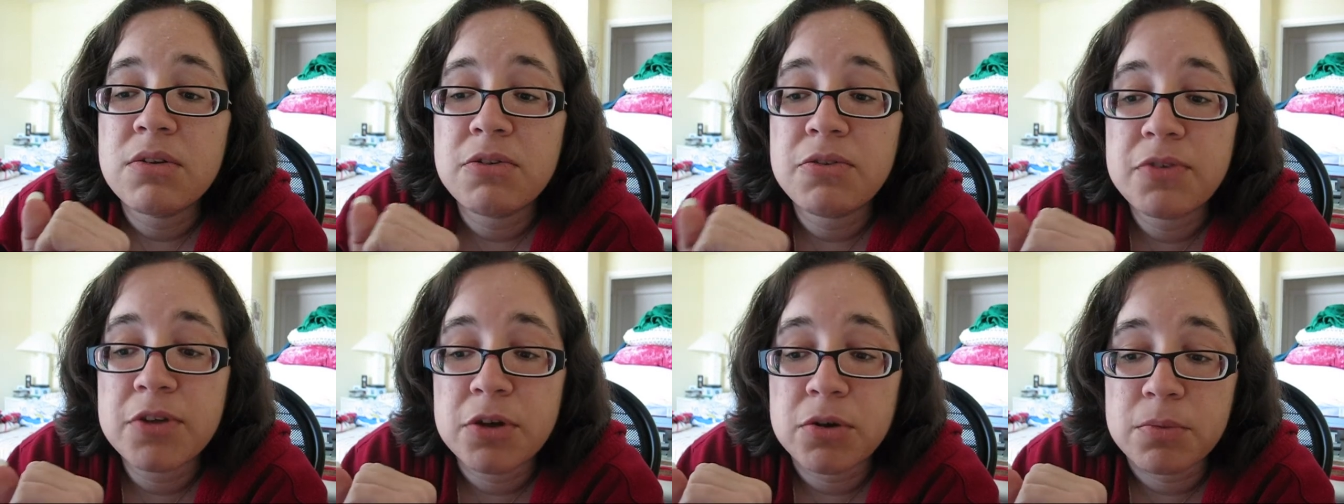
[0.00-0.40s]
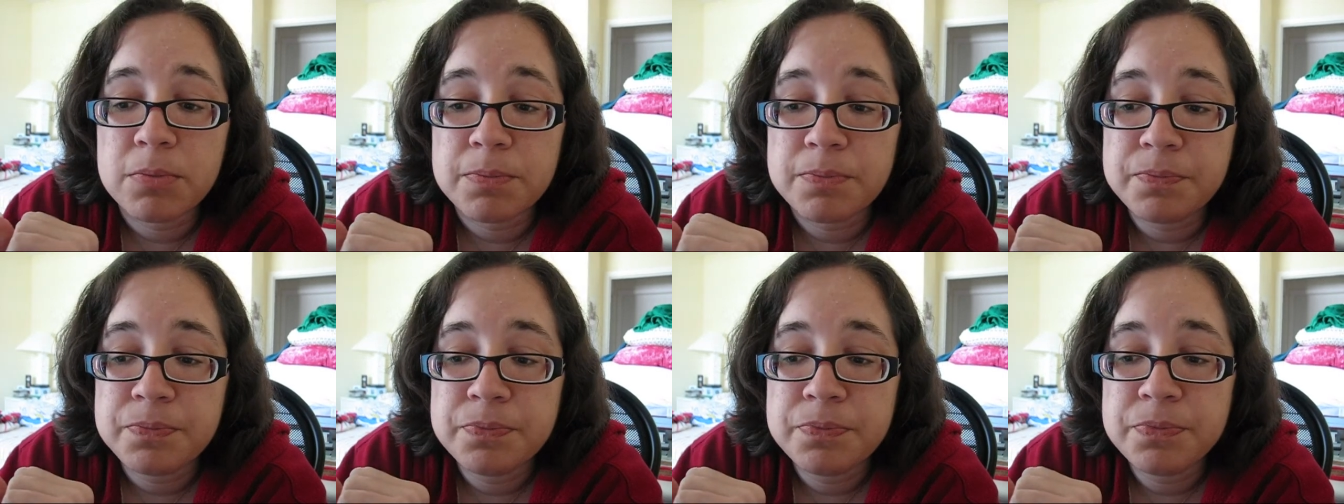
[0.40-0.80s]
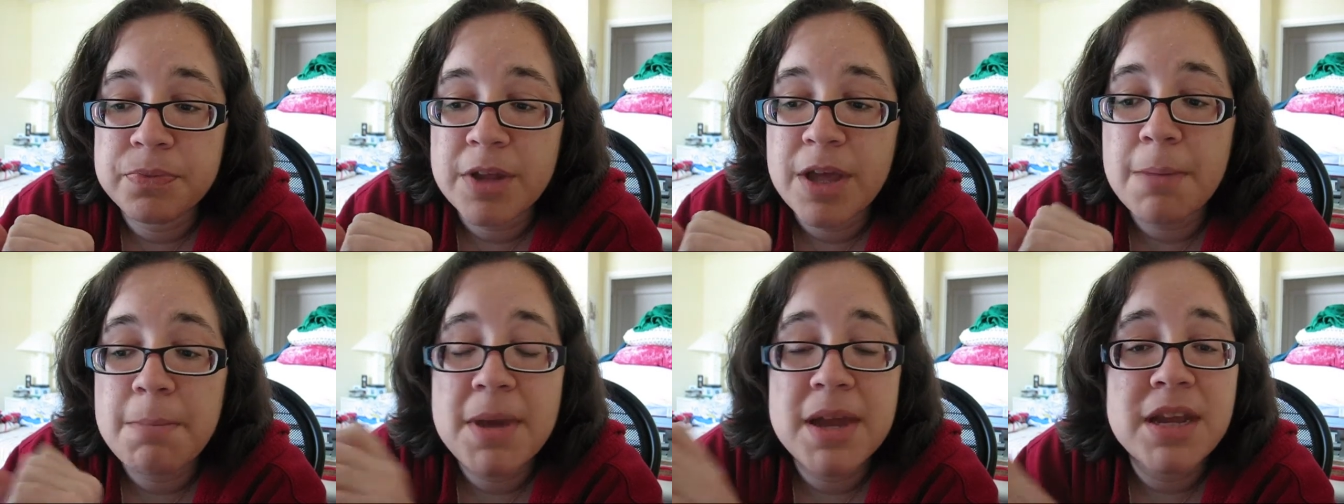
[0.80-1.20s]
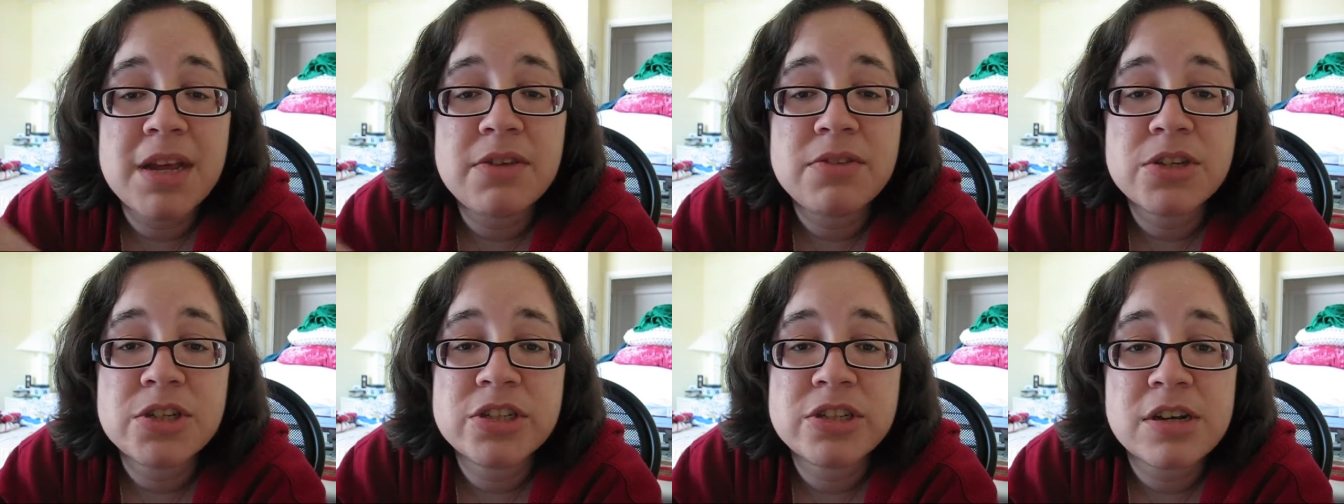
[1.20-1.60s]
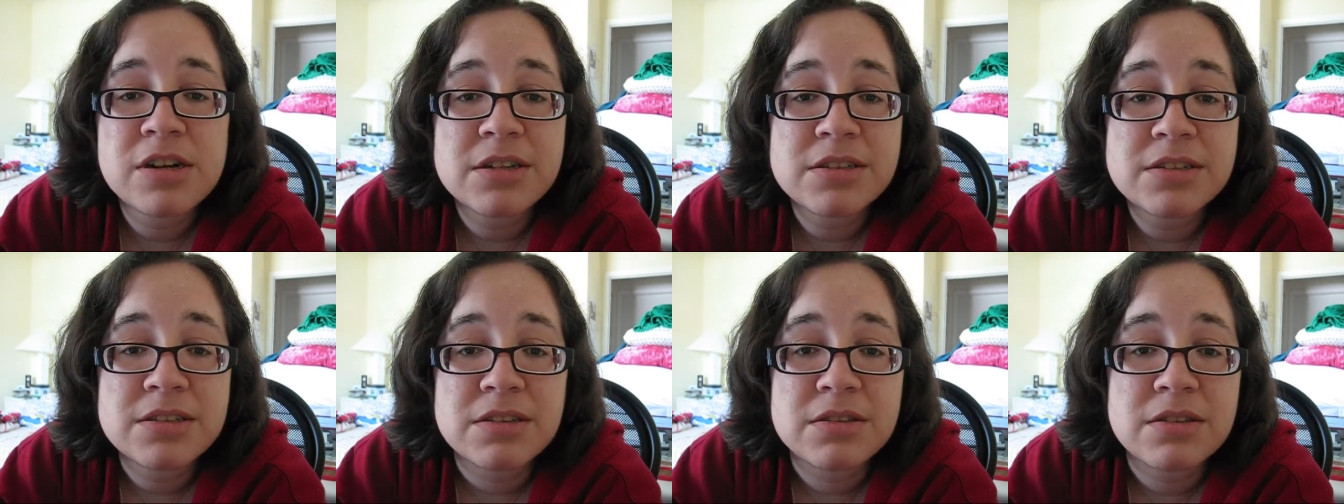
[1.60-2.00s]
film, and many of the
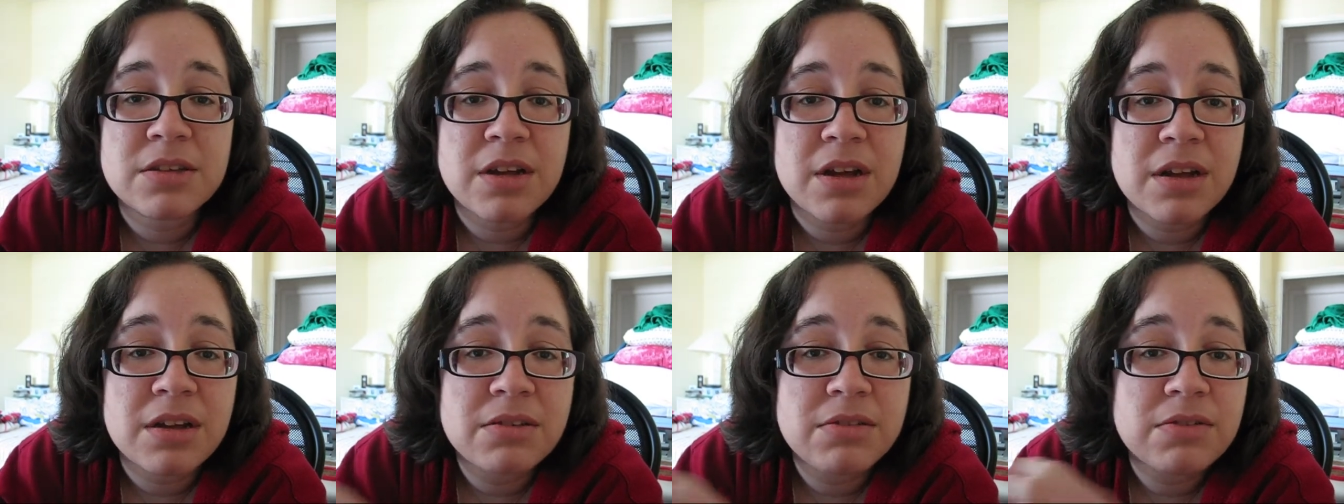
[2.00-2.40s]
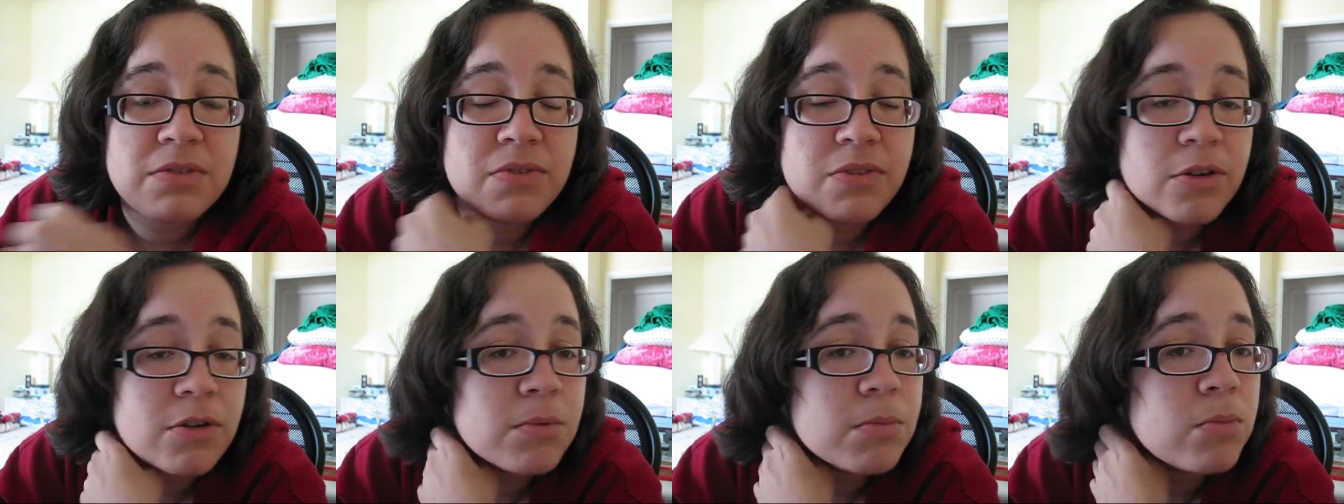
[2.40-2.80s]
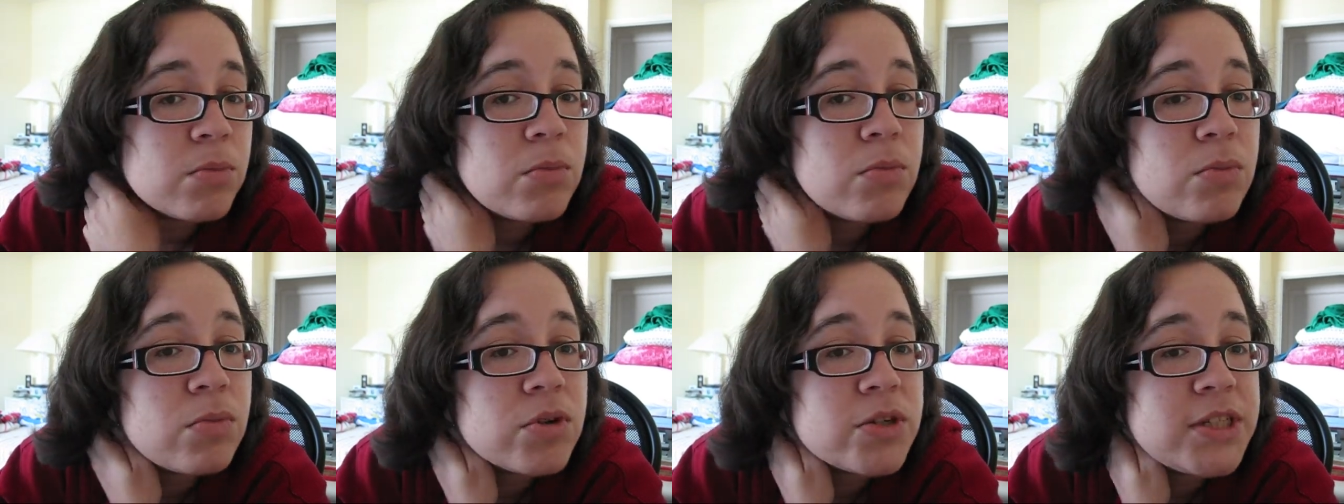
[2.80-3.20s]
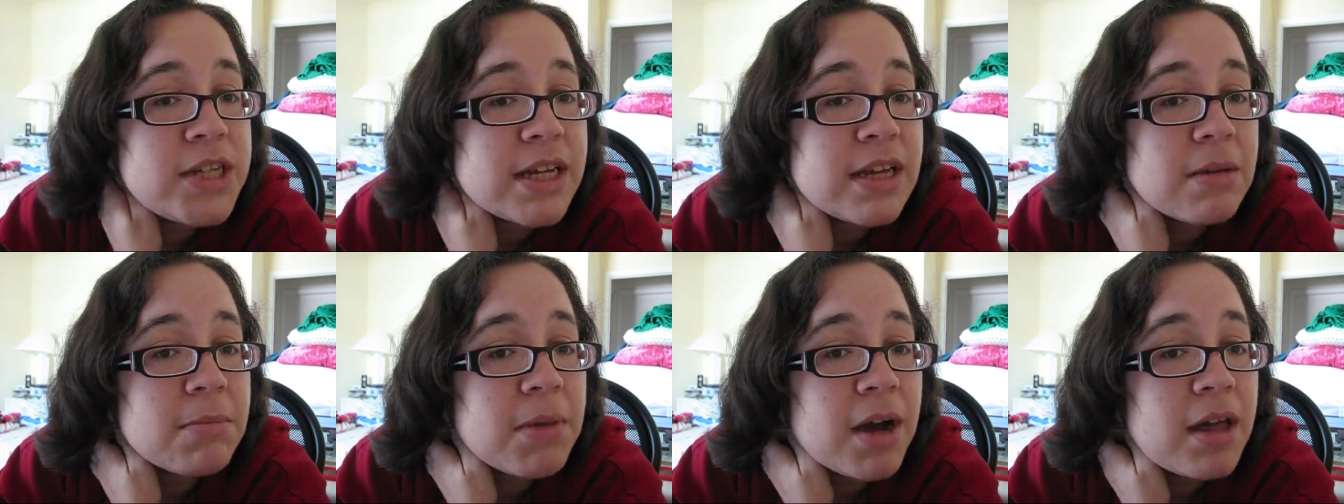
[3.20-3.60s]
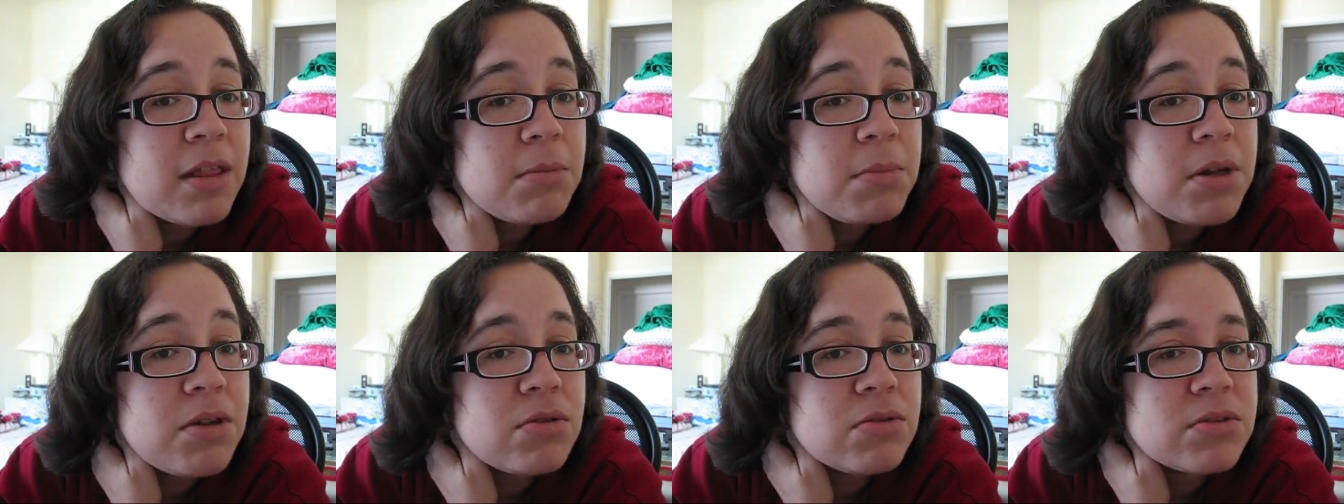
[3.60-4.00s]
shots in that film were taken by
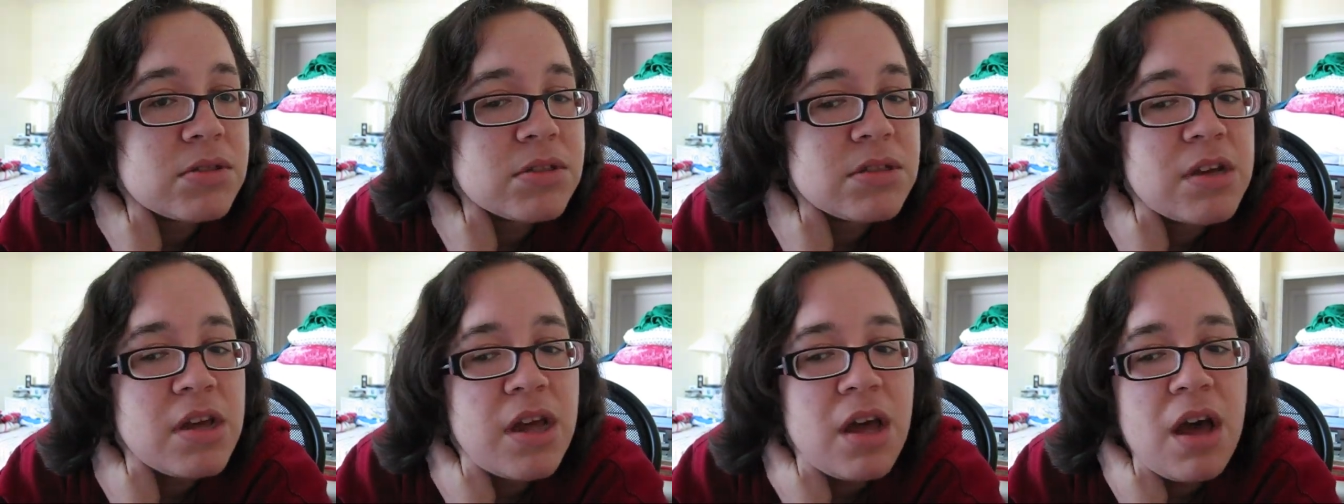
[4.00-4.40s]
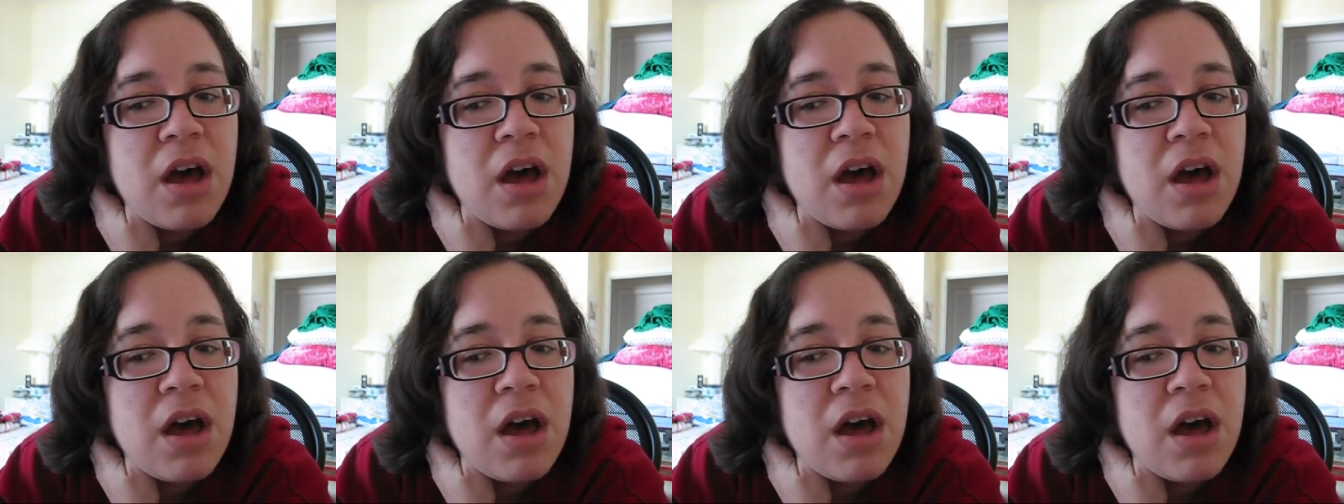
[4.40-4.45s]
the Beatles.